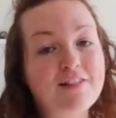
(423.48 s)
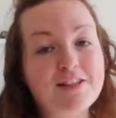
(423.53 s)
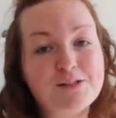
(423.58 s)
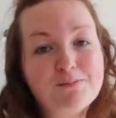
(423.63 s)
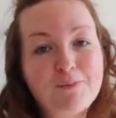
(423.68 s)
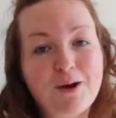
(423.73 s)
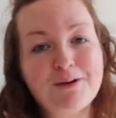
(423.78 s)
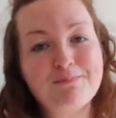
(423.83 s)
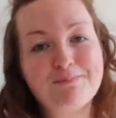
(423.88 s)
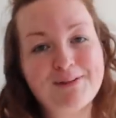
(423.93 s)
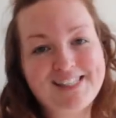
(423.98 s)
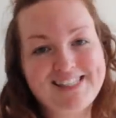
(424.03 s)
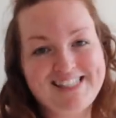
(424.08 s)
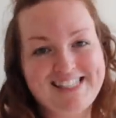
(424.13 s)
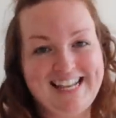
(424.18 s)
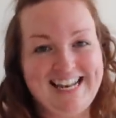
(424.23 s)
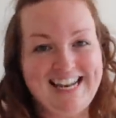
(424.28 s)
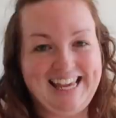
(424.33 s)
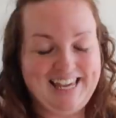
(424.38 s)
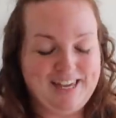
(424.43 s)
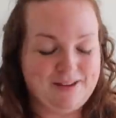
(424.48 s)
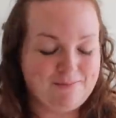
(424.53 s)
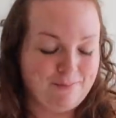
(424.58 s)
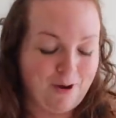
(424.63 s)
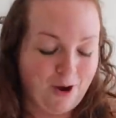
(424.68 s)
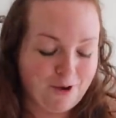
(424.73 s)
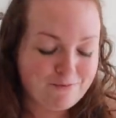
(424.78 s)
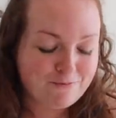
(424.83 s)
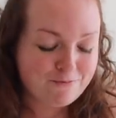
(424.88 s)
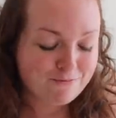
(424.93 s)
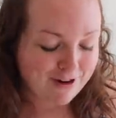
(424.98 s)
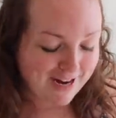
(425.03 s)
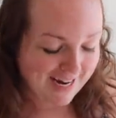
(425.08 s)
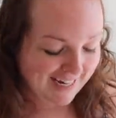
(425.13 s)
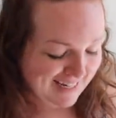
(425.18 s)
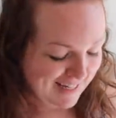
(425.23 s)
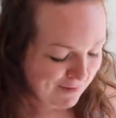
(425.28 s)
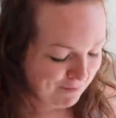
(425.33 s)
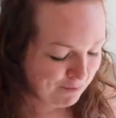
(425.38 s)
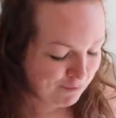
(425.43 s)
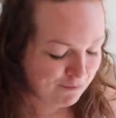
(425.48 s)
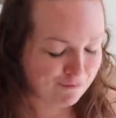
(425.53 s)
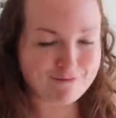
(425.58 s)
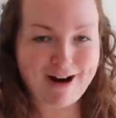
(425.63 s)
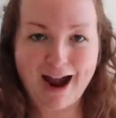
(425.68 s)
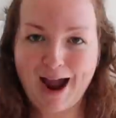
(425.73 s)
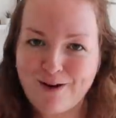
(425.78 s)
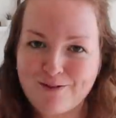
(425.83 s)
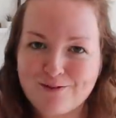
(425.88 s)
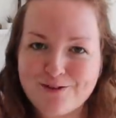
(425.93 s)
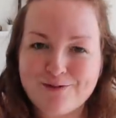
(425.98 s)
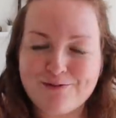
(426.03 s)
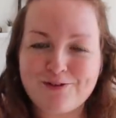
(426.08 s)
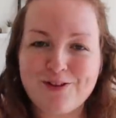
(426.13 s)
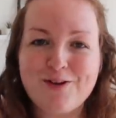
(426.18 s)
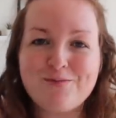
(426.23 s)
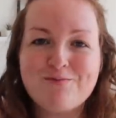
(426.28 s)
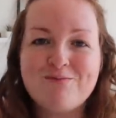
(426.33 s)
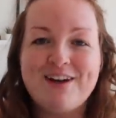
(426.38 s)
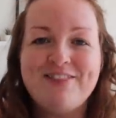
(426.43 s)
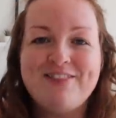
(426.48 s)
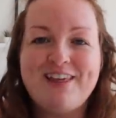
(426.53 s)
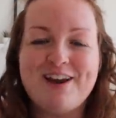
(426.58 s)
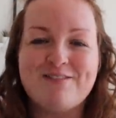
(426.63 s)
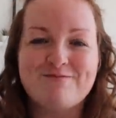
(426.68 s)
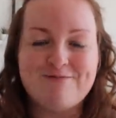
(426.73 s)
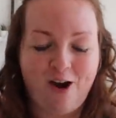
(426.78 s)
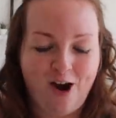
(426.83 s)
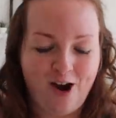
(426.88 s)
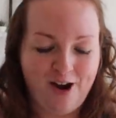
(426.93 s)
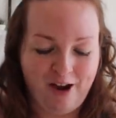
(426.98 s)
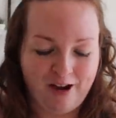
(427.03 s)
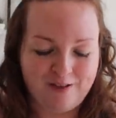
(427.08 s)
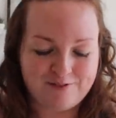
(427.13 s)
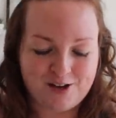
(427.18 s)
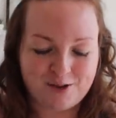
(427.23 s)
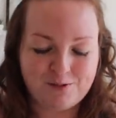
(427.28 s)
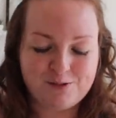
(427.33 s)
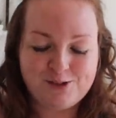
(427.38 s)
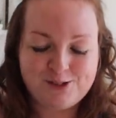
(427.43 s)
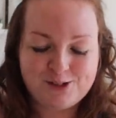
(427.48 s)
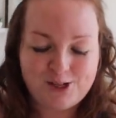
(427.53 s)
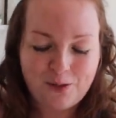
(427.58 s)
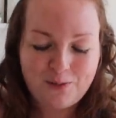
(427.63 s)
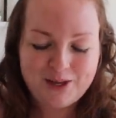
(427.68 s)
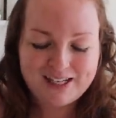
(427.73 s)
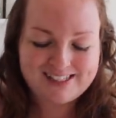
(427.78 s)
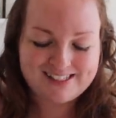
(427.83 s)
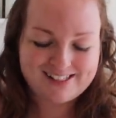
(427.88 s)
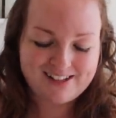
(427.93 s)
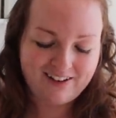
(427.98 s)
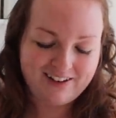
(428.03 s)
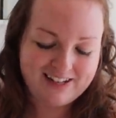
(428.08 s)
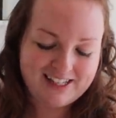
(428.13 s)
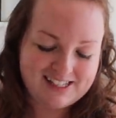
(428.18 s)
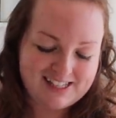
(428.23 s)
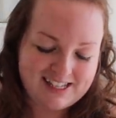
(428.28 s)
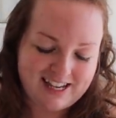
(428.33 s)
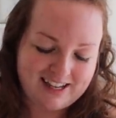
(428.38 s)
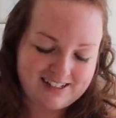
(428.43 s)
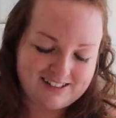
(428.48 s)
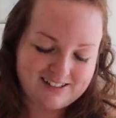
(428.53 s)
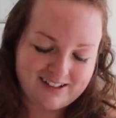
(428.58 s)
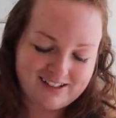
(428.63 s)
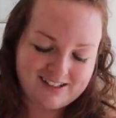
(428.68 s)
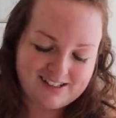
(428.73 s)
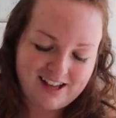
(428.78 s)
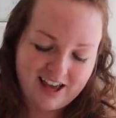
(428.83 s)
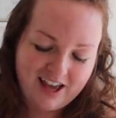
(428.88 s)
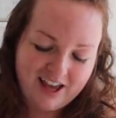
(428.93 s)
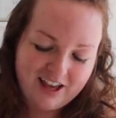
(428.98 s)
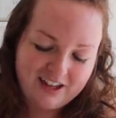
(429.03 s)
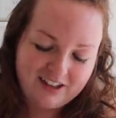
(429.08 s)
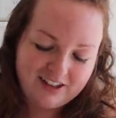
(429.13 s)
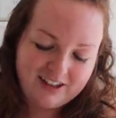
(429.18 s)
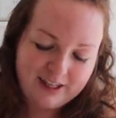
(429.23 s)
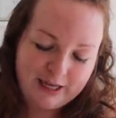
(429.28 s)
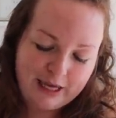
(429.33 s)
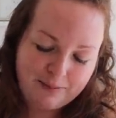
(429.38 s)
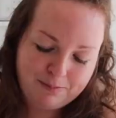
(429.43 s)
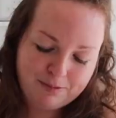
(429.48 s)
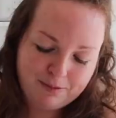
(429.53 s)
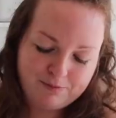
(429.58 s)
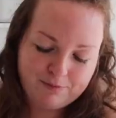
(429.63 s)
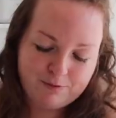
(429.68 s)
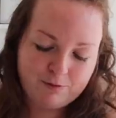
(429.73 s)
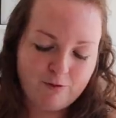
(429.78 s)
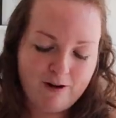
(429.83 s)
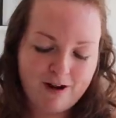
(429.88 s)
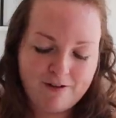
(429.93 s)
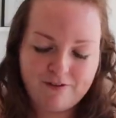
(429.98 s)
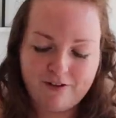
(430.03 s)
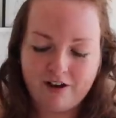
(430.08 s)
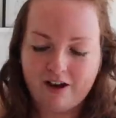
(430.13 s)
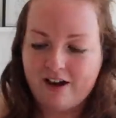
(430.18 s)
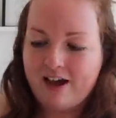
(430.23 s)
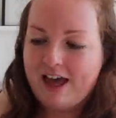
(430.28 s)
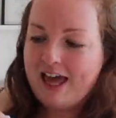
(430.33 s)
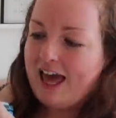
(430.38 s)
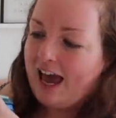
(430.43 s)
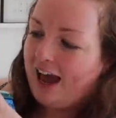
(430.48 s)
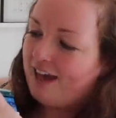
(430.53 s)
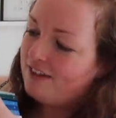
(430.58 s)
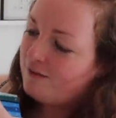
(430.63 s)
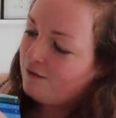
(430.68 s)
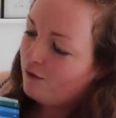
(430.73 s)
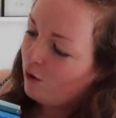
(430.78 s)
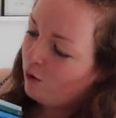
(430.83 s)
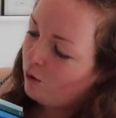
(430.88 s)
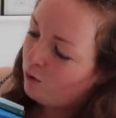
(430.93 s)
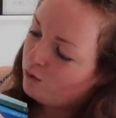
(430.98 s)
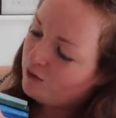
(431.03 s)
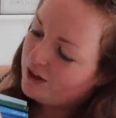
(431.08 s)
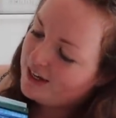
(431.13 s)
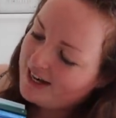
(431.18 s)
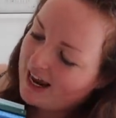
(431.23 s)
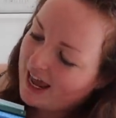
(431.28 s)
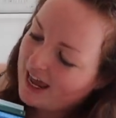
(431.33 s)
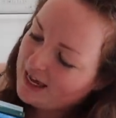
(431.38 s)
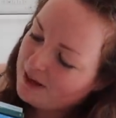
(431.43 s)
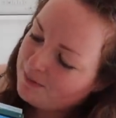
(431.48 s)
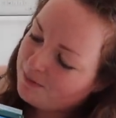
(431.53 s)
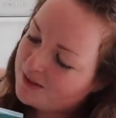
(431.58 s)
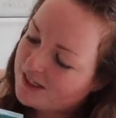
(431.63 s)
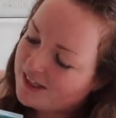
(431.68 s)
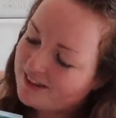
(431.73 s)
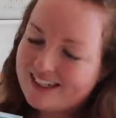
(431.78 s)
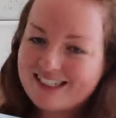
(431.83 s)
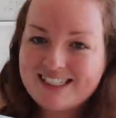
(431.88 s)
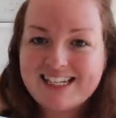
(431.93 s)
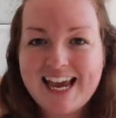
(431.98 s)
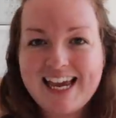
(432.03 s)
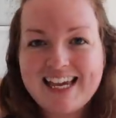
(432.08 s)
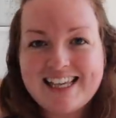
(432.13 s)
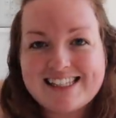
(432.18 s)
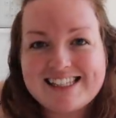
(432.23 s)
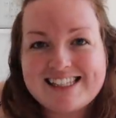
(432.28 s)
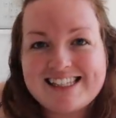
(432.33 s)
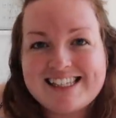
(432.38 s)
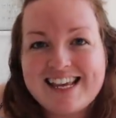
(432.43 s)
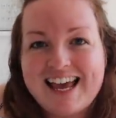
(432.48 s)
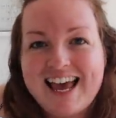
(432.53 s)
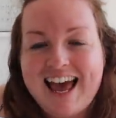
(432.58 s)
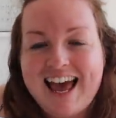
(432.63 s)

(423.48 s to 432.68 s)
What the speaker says: This might be silly, but I'm really proud of them. When they arrived, I was so excited because you can keep them forever, and they've got all the names and the dates,